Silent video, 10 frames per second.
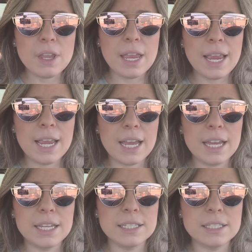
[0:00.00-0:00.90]

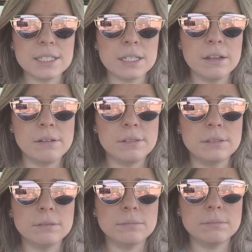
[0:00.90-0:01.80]
And
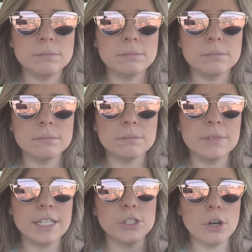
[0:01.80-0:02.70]

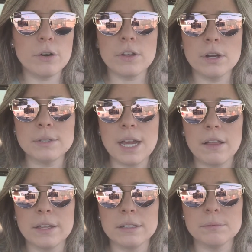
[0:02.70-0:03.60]
then go to the
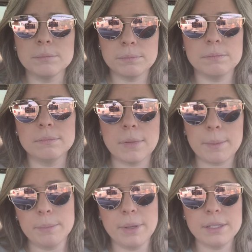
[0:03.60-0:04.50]
hotel and,
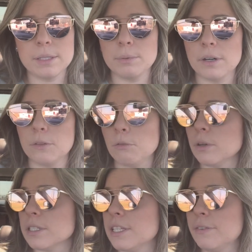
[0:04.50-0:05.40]
basically put it on the
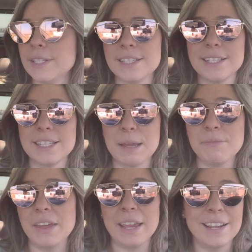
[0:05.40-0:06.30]
floor and see if it's the same
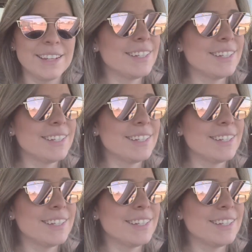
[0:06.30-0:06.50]
thing.